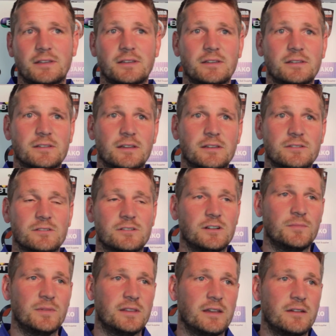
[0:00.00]
He's just
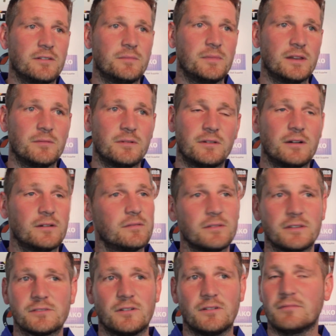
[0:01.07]
come in there at the minute.
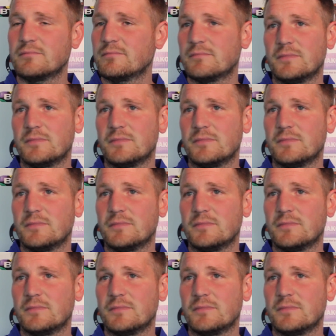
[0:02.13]
He's not